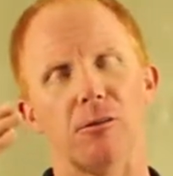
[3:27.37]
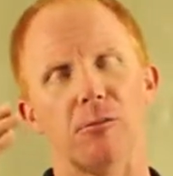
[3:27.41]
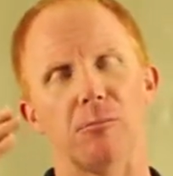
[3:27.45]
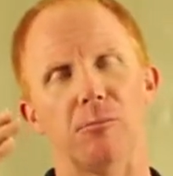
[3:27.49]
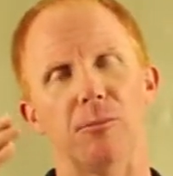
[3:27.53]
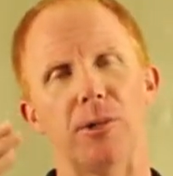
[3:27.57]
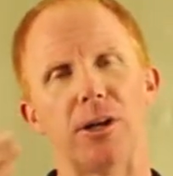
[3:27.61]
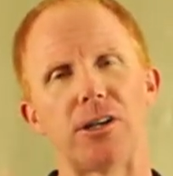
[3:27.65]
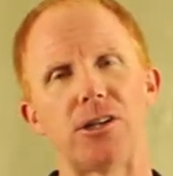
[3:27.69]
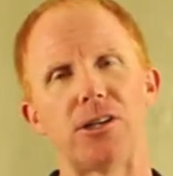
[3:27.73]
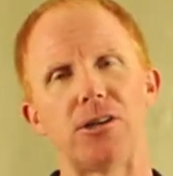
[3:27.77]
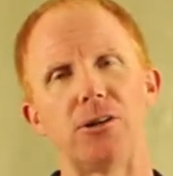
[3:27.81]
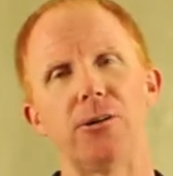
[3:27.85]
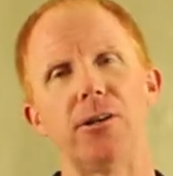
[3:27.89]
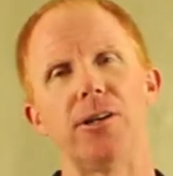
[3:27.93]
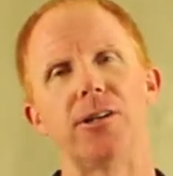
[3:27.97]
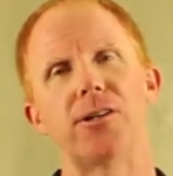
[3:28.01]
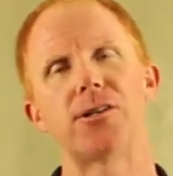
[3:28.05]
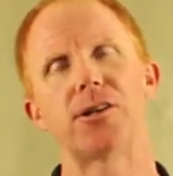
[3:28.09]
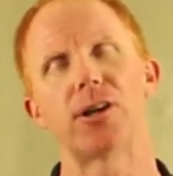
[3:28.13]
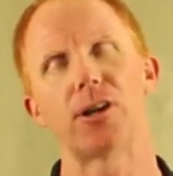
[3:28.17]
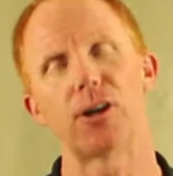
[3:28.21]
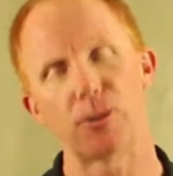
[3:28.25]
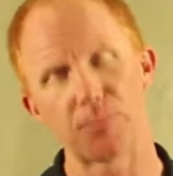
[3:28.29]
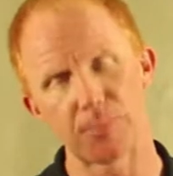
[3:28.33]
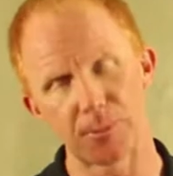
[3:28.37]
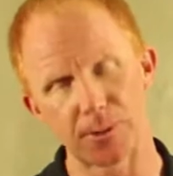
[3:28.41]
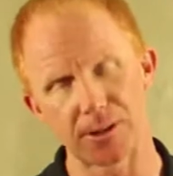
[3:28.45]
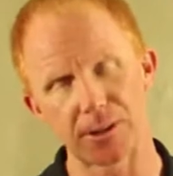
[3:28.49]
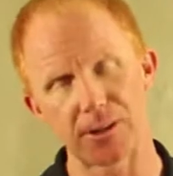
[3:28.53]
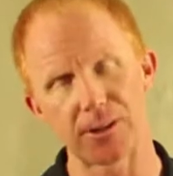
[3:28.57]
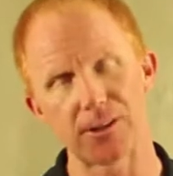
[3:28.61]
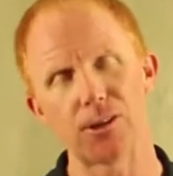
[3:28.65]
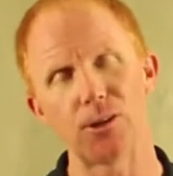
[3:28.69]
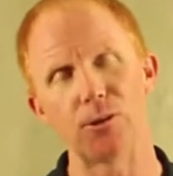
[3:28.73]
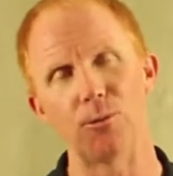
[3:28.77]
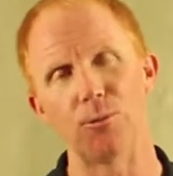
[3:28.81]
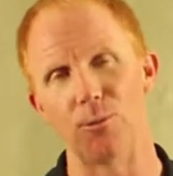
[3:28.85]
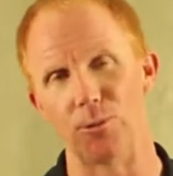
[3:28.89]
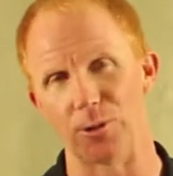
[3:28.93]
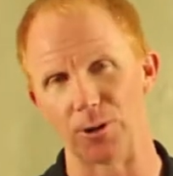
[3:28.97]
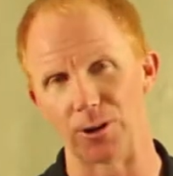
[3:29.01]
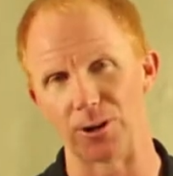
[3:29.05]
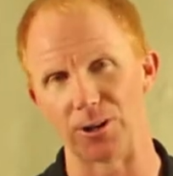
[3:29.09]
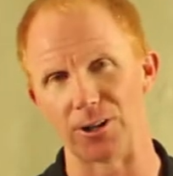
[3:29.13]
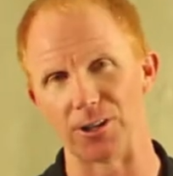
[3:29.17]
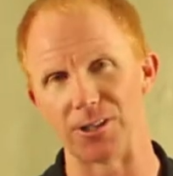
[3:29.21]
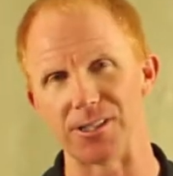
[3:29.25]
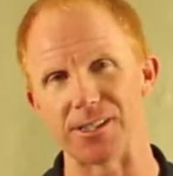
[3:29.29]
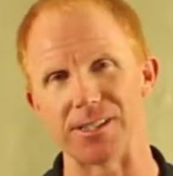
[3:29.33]
but you interpreted the
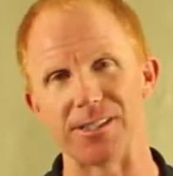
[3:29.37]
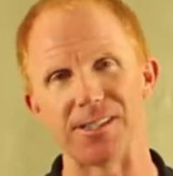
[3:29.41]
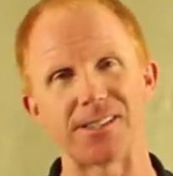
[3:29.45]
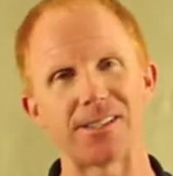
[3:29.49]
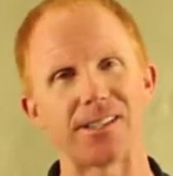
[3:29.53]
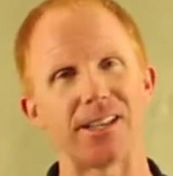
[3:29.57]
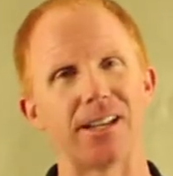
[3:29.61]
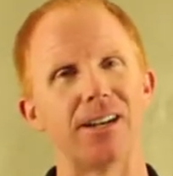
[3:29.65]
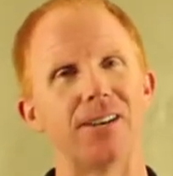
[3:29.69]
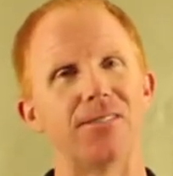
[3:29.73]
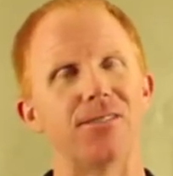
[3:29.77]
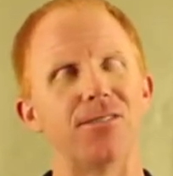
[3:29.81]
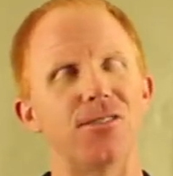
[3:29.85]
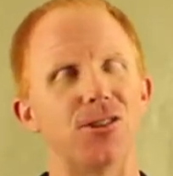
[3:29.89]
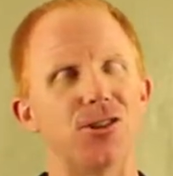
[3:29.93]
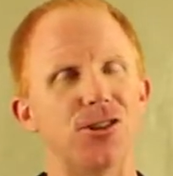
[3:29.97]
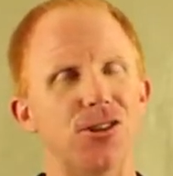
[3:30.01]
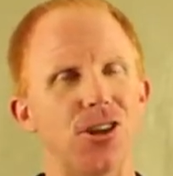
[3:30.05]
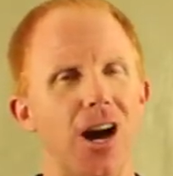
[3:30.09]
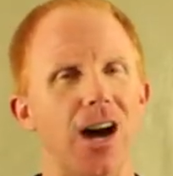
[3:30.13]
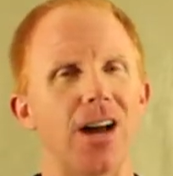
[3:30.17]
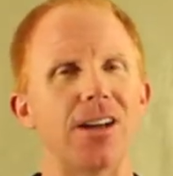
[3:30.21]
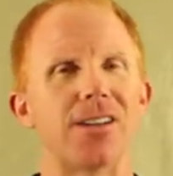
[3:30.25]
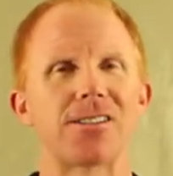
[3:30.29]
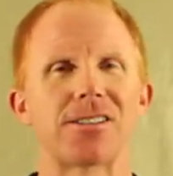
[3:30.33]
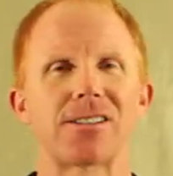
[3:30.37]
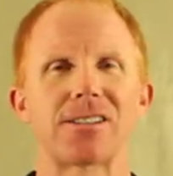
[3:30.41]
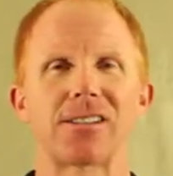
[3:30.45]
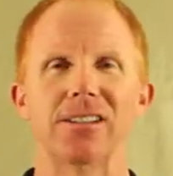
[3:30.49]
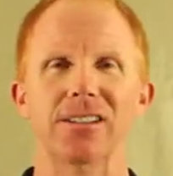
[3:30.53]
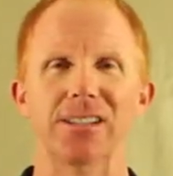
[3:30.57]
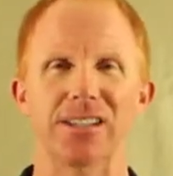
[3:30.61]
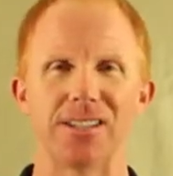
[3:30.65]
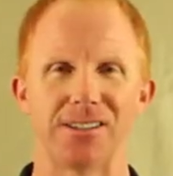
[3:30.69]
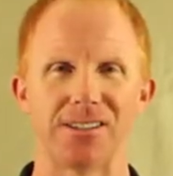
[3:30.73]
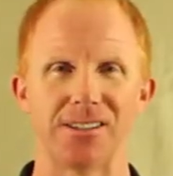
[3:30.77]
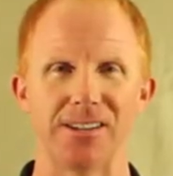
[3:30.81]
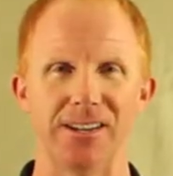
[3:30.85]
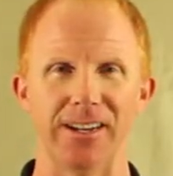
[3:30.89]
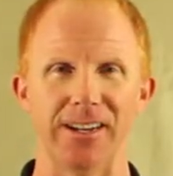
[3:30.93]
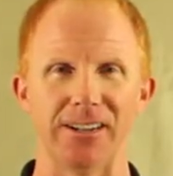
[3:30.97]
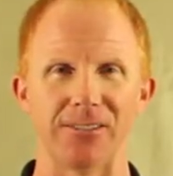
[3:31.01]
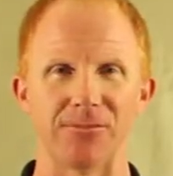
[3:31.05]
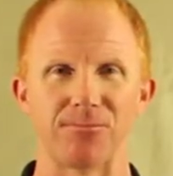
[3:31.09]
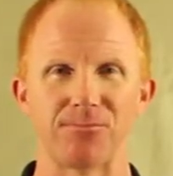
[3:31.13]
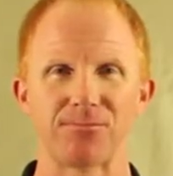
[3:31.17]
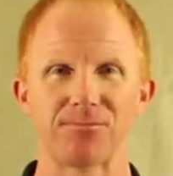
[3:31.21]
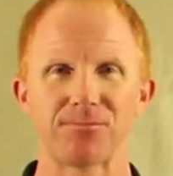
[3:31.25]
words instead of just listening.